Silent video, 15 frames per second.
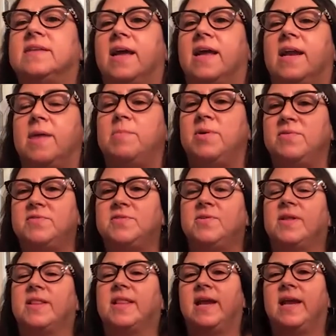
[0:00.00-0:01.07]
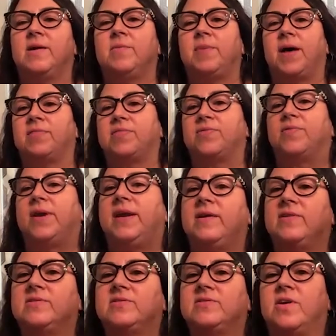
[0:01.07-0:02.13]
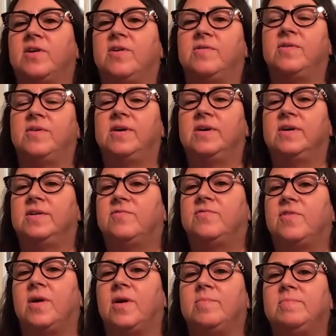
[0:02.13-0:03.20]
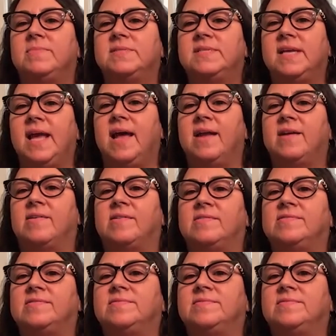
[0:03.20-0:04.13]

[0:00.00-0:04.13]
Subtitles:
And I moved to Atlanta about 3 years ago from Seattle.